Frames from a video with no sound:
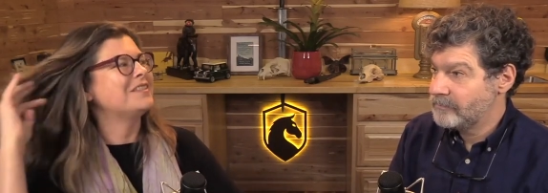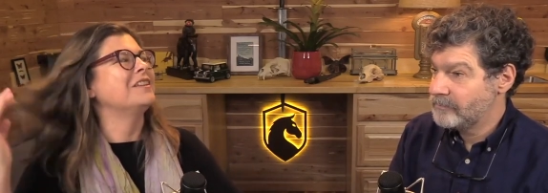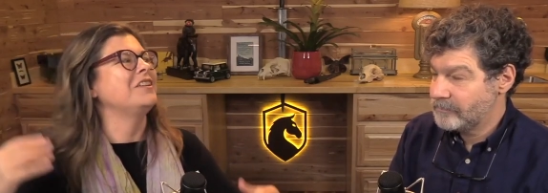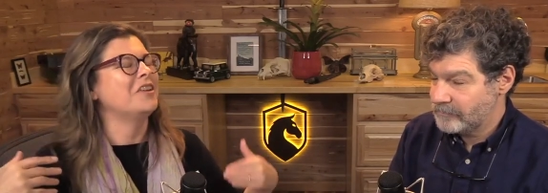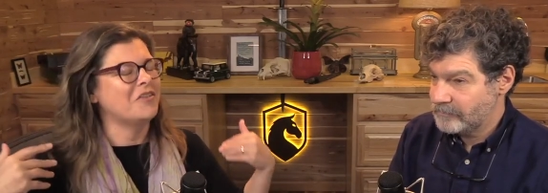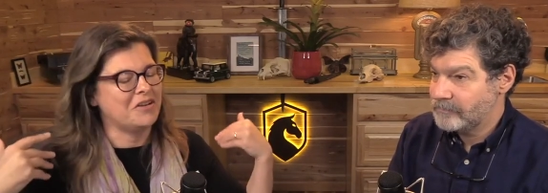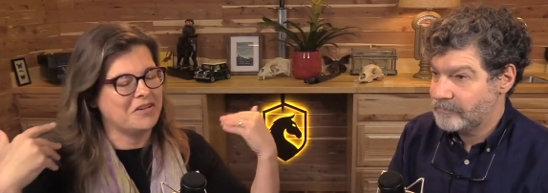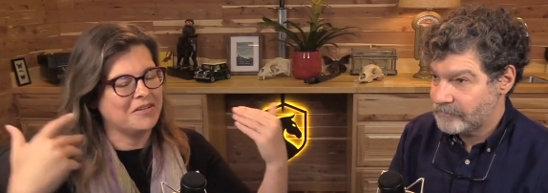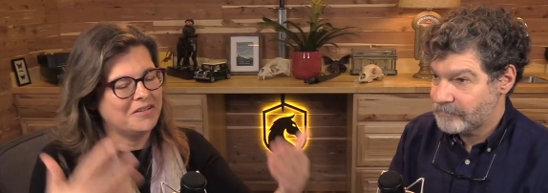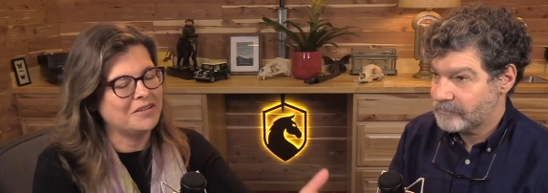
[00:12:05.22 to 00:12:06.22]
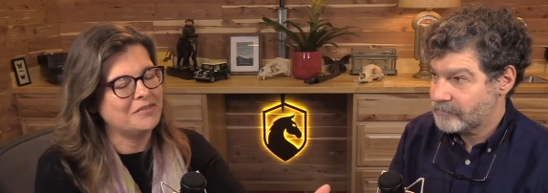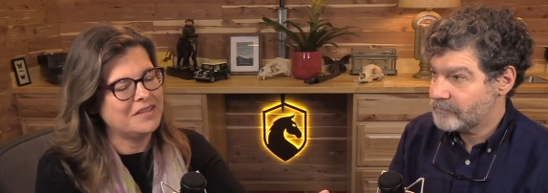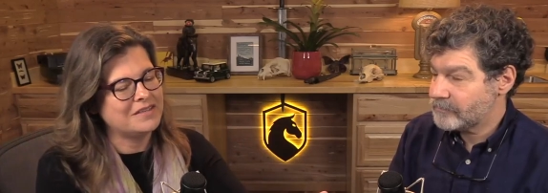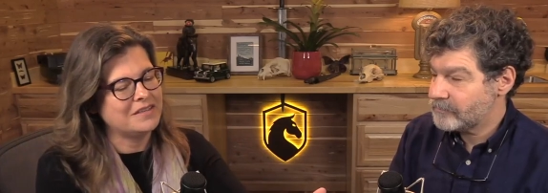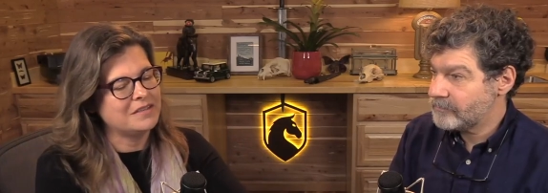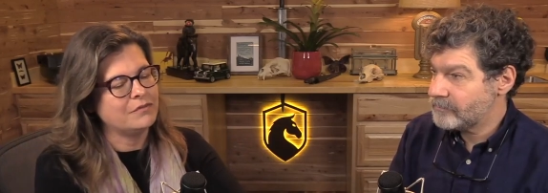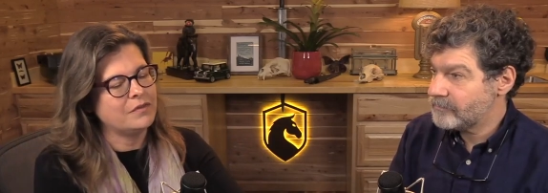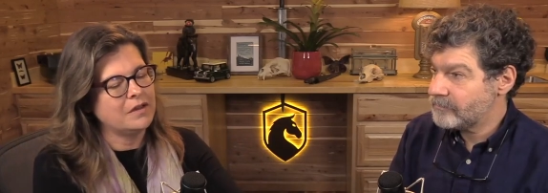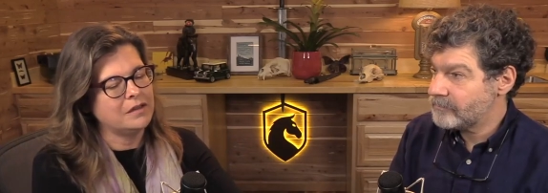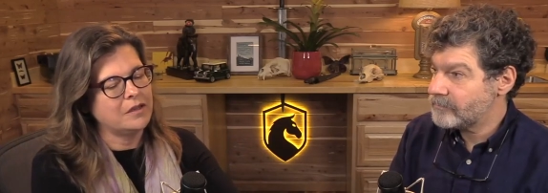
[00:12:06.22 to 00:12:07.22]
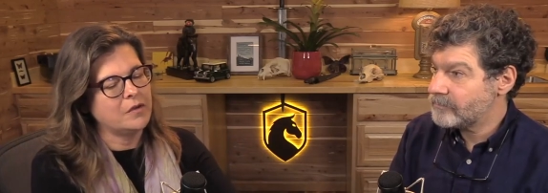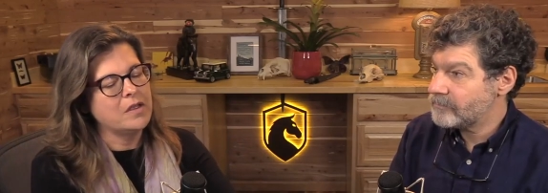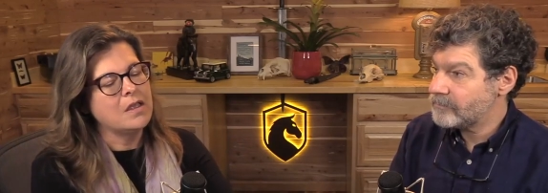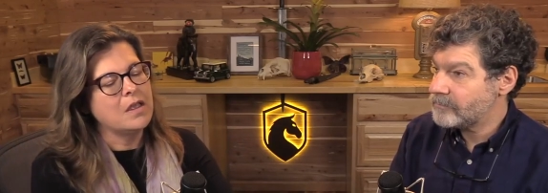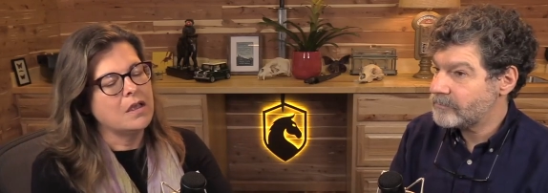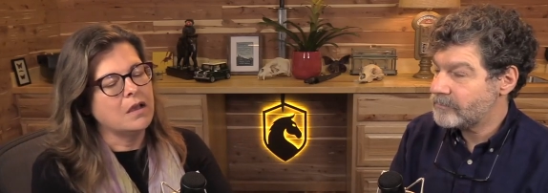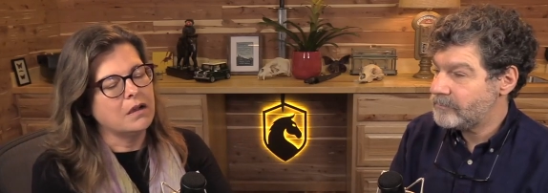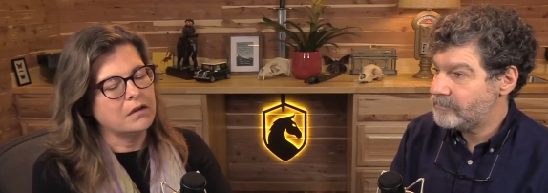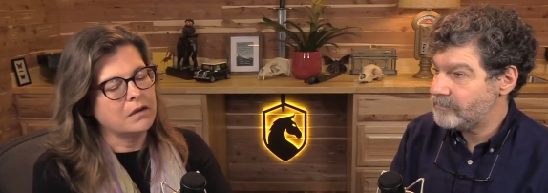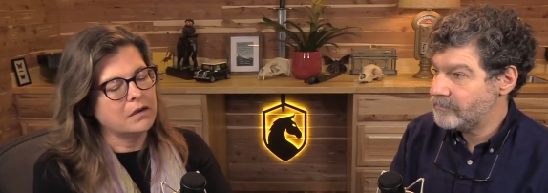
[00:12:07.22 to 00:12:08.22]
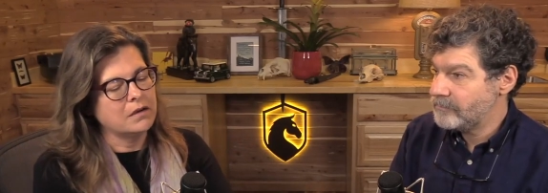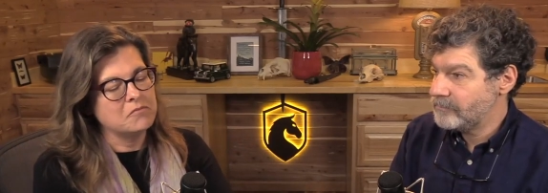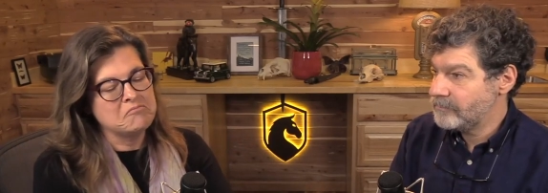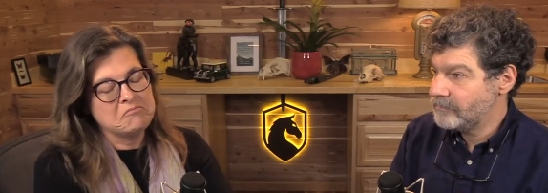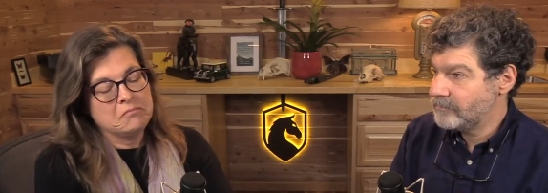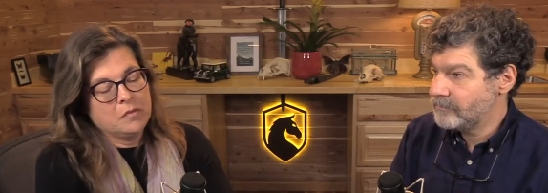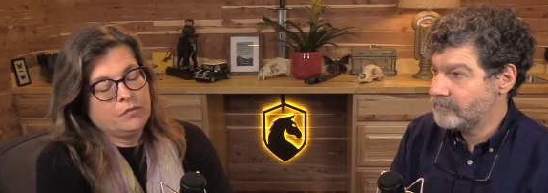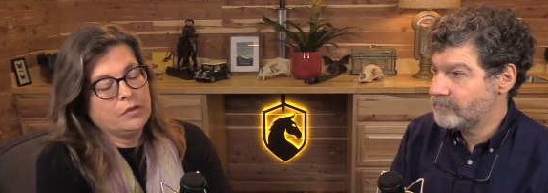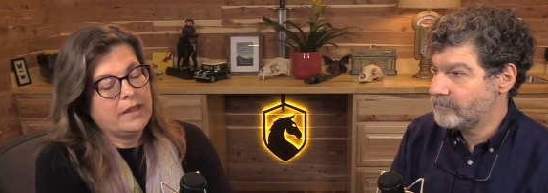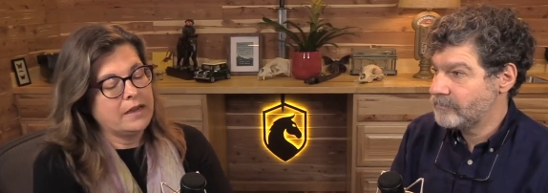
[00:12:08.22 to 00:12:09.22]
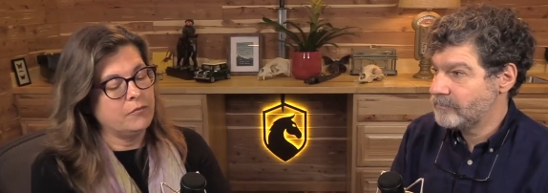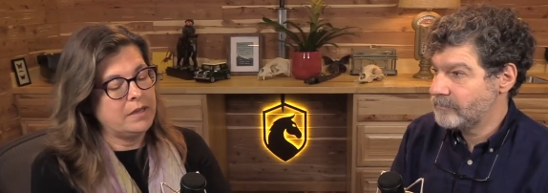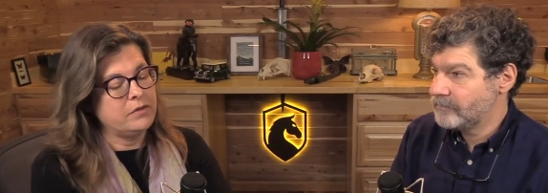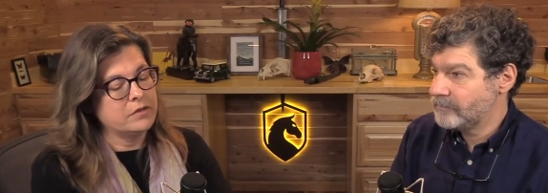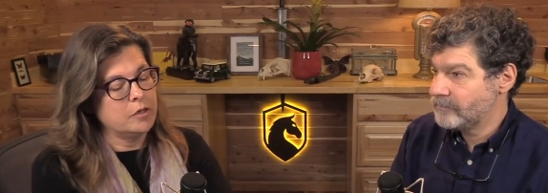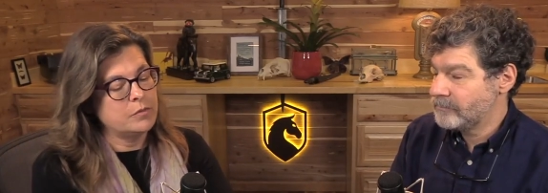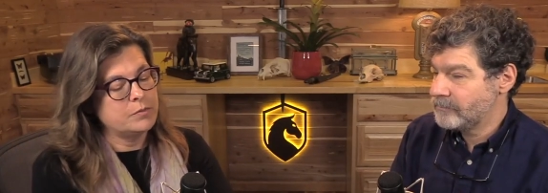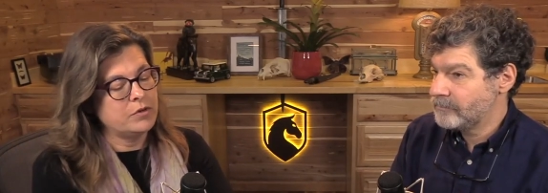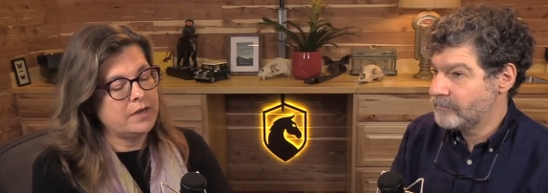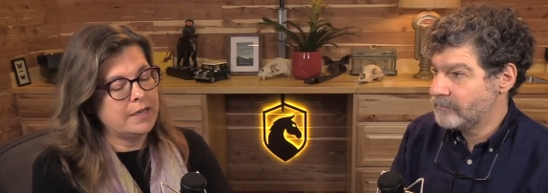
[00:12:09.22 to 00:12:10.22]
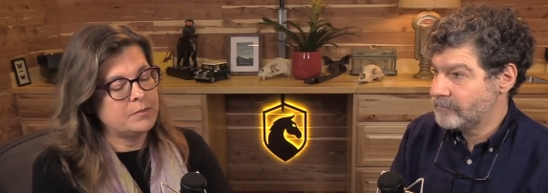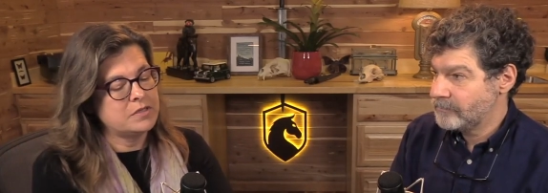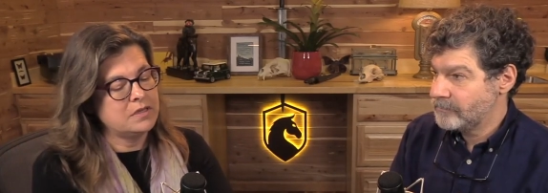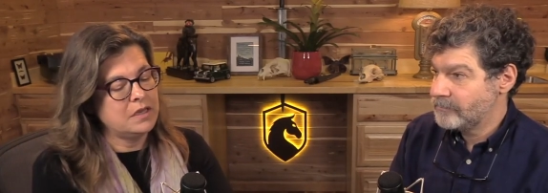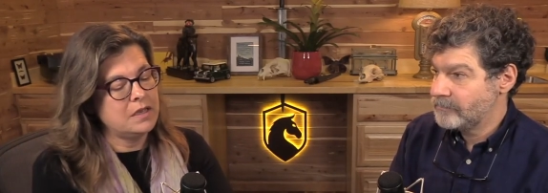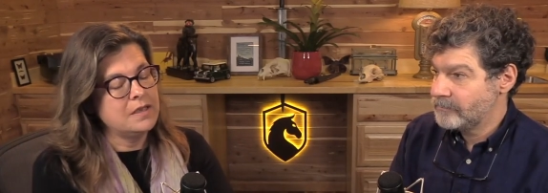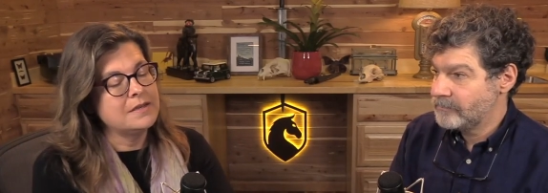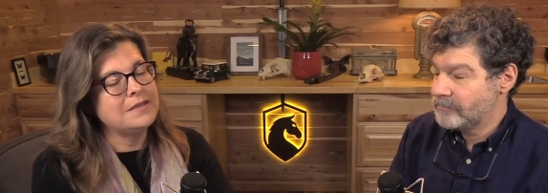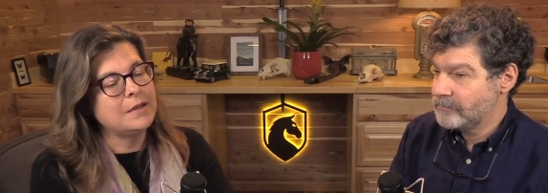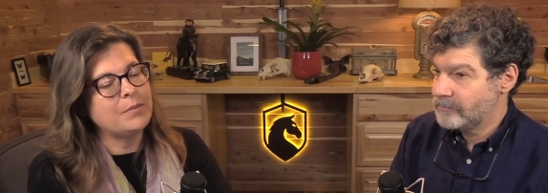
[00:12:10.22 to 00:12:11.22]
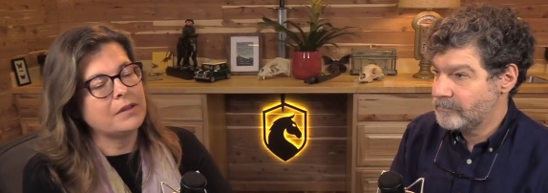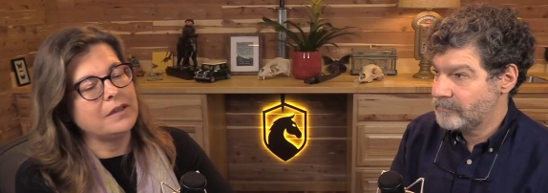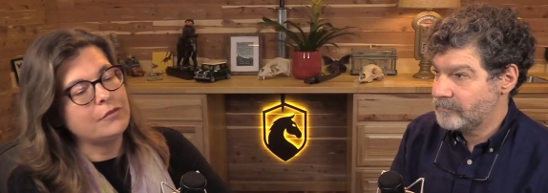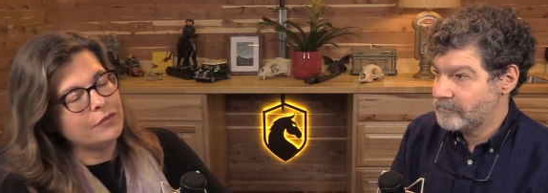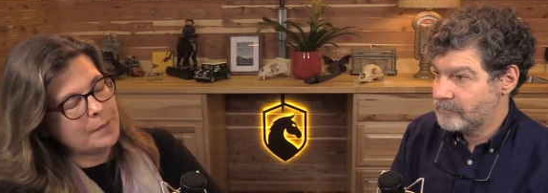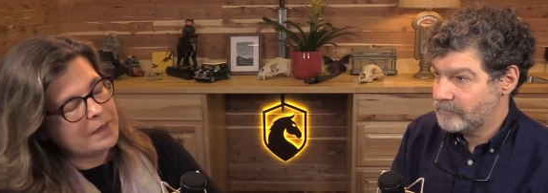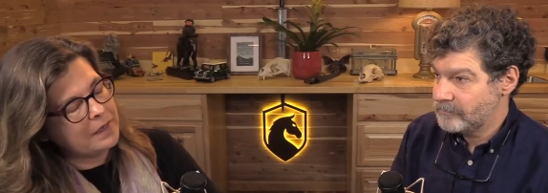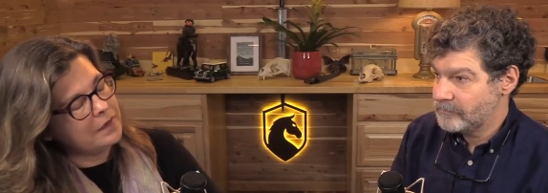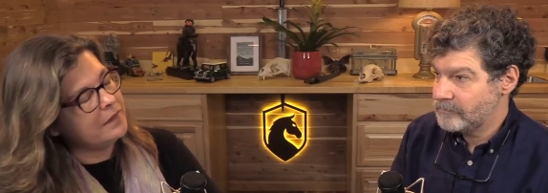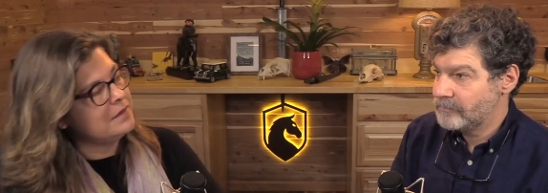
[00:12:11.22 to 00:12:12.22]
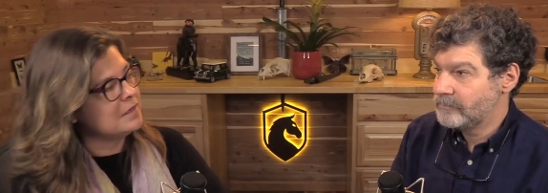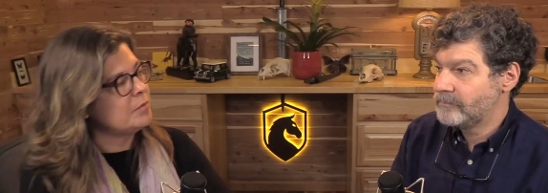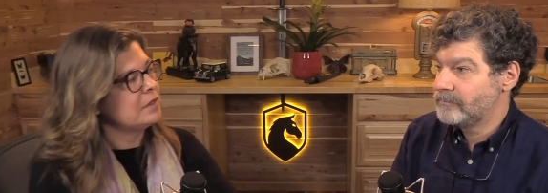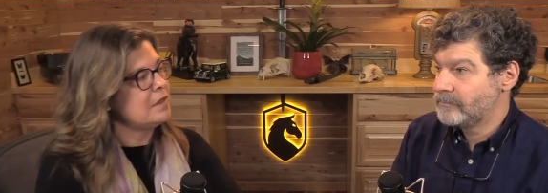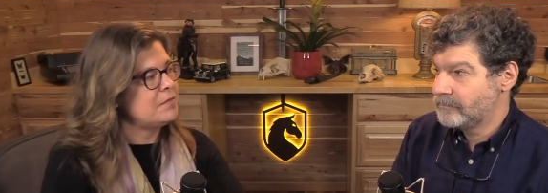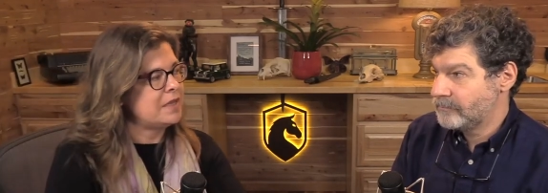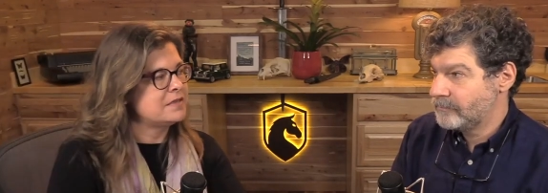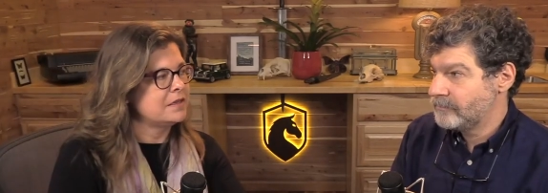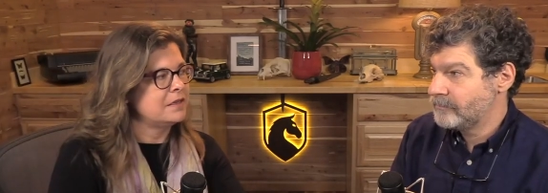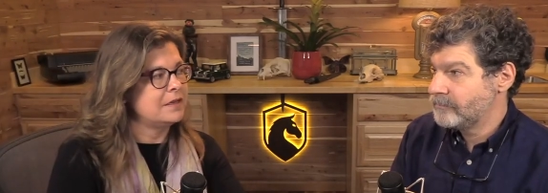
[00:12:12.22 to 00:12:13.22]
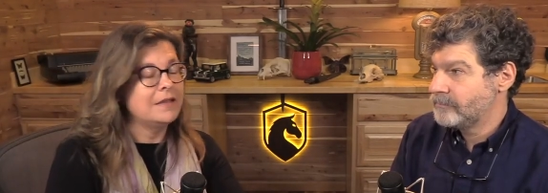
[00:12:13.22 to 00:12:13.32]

Speaker 1: the you know, and all of these things that follow are for lack of better terms, perhaps the typically feminine, the typically masculine.